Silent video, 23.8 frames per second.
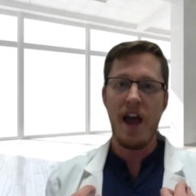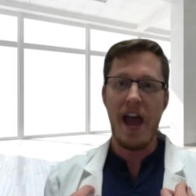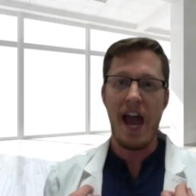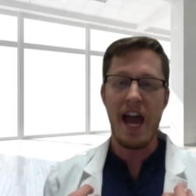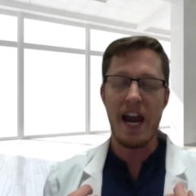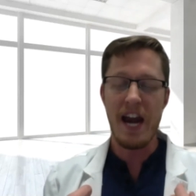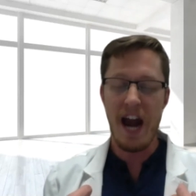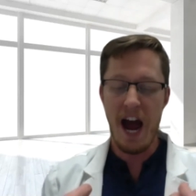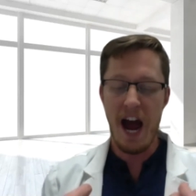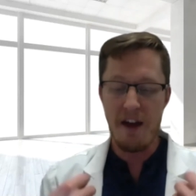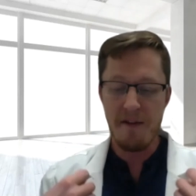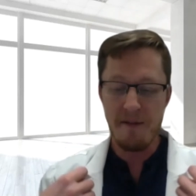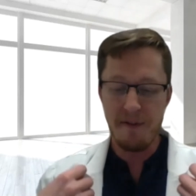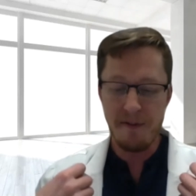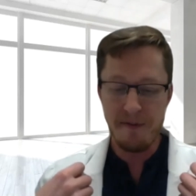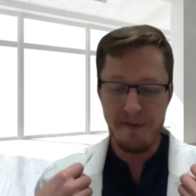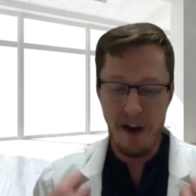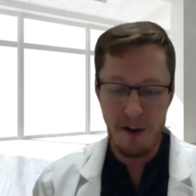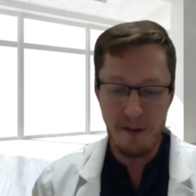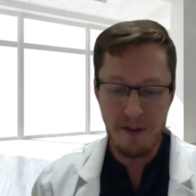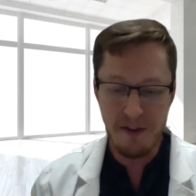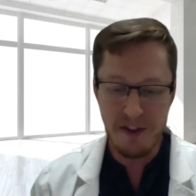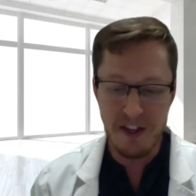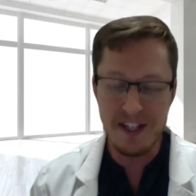And I
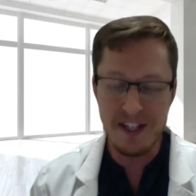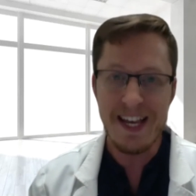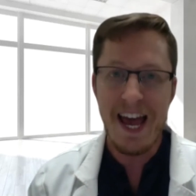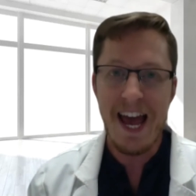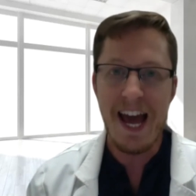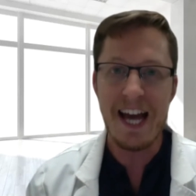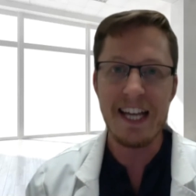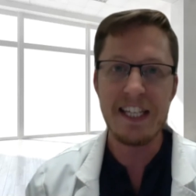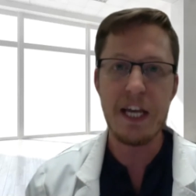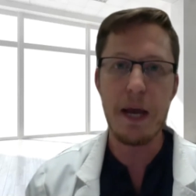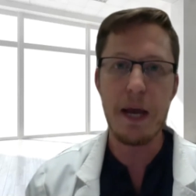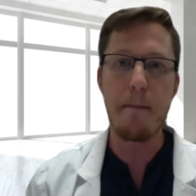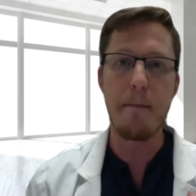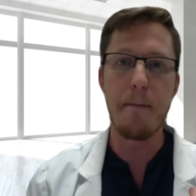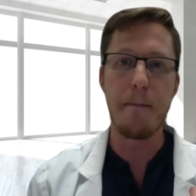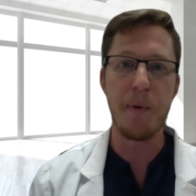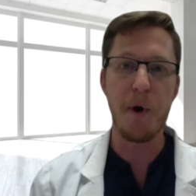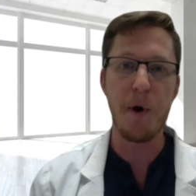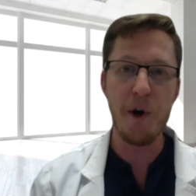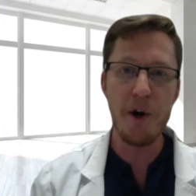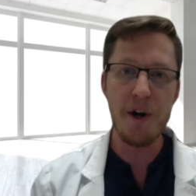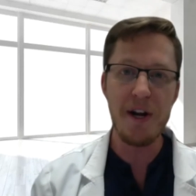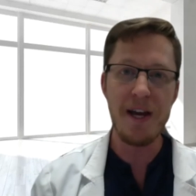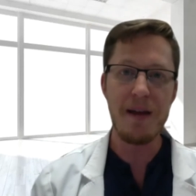felt this as a
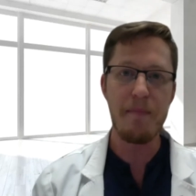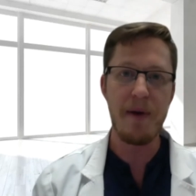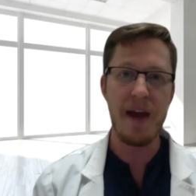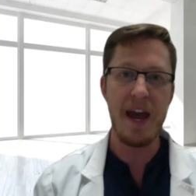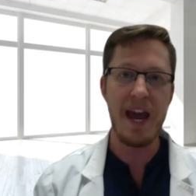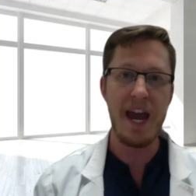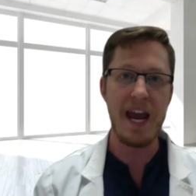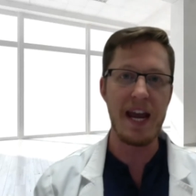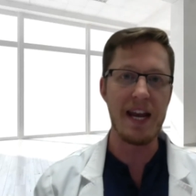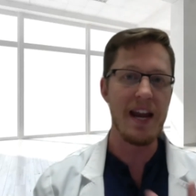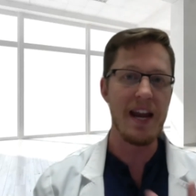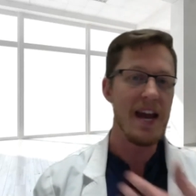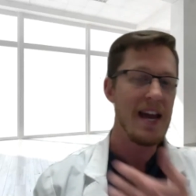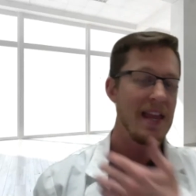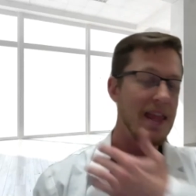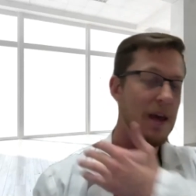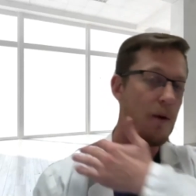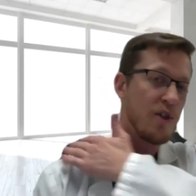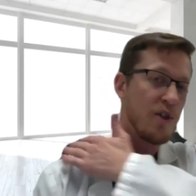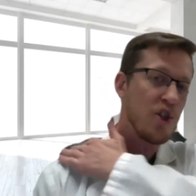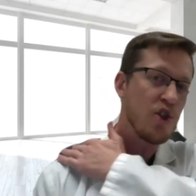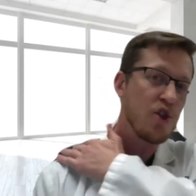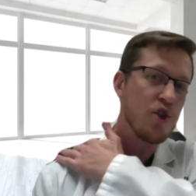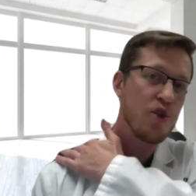burning pain that
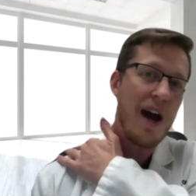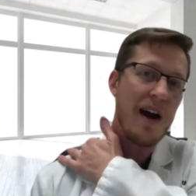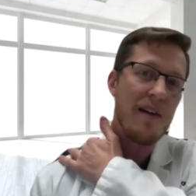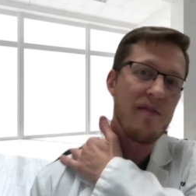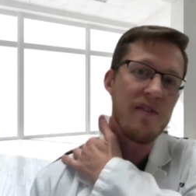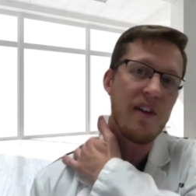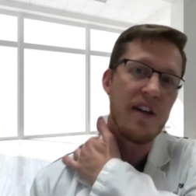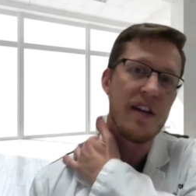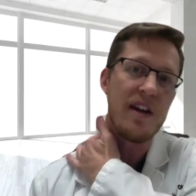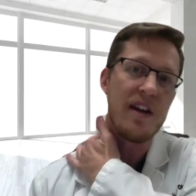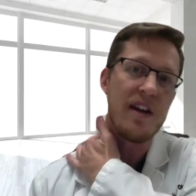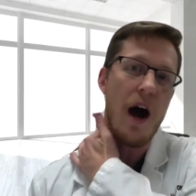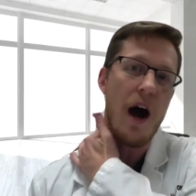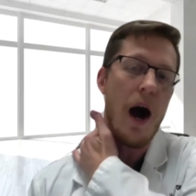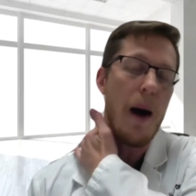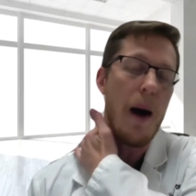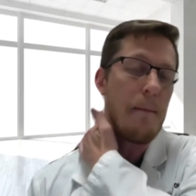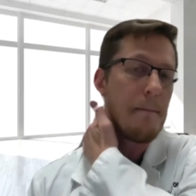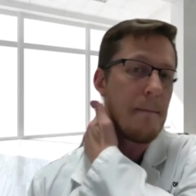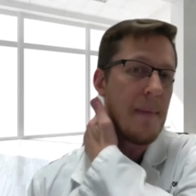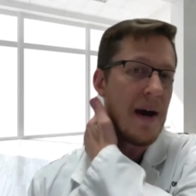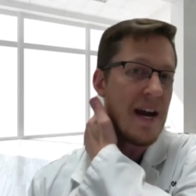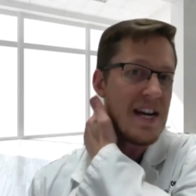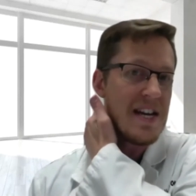was traveling
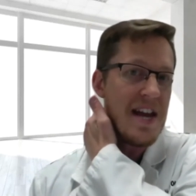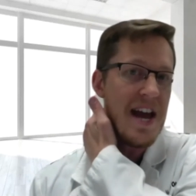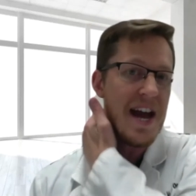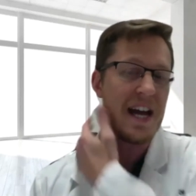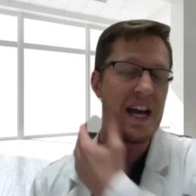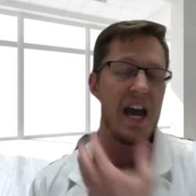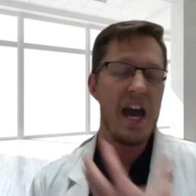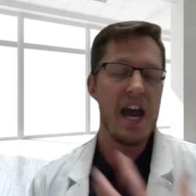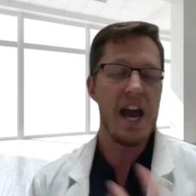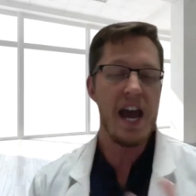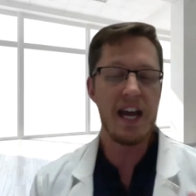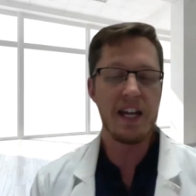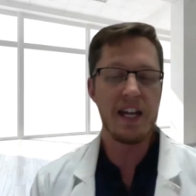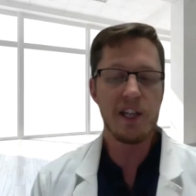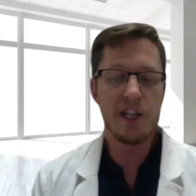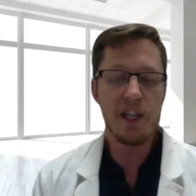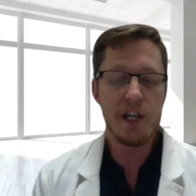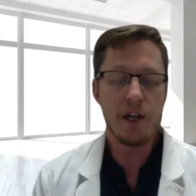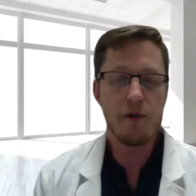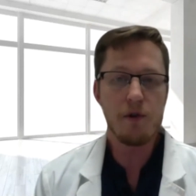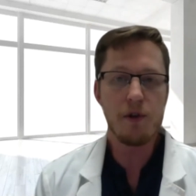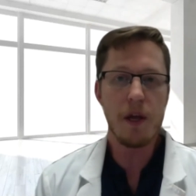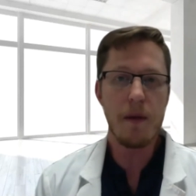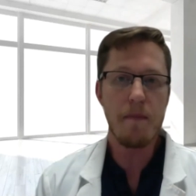up my neck and
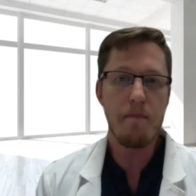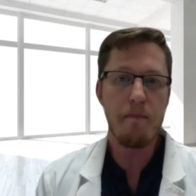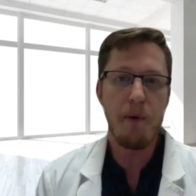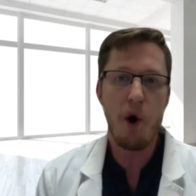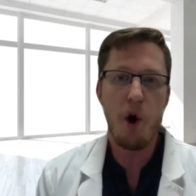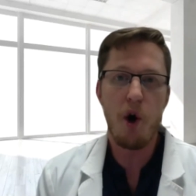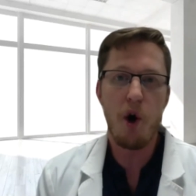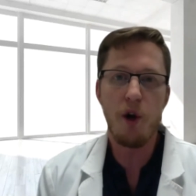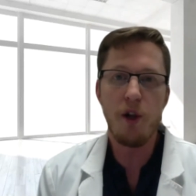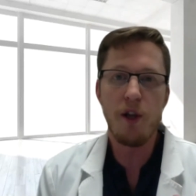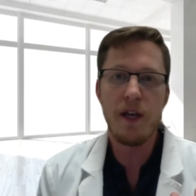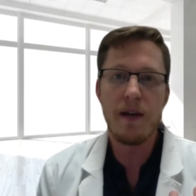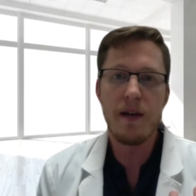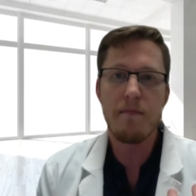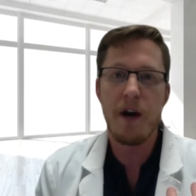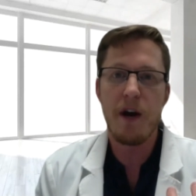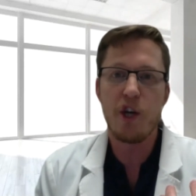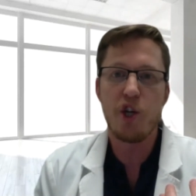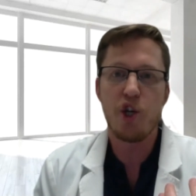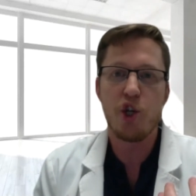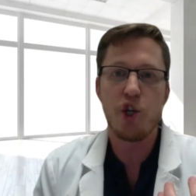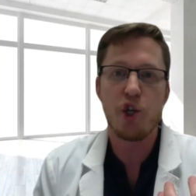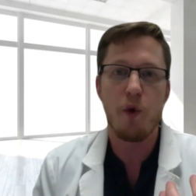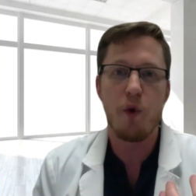literally pulling my
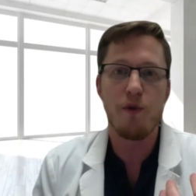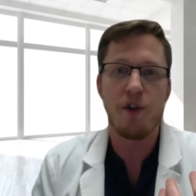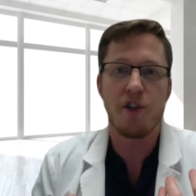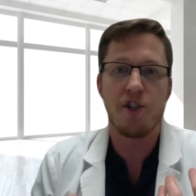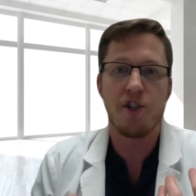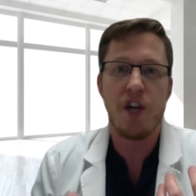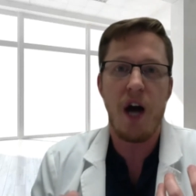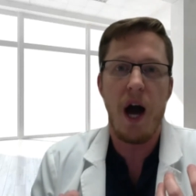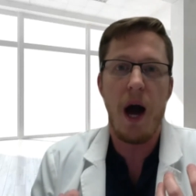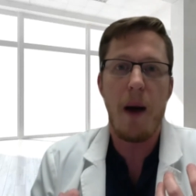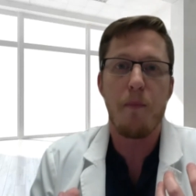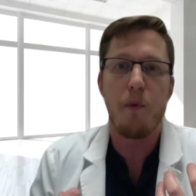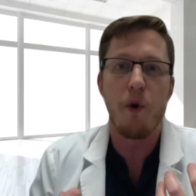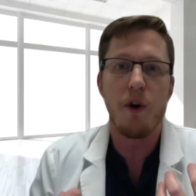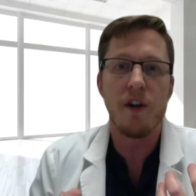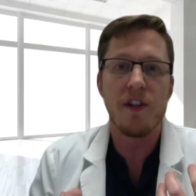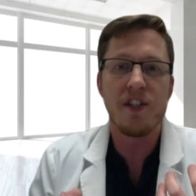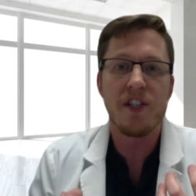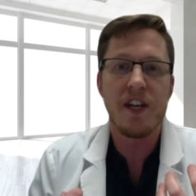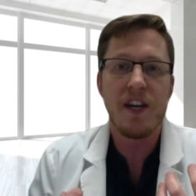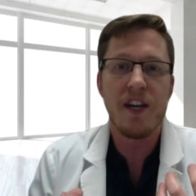shoulders upwards.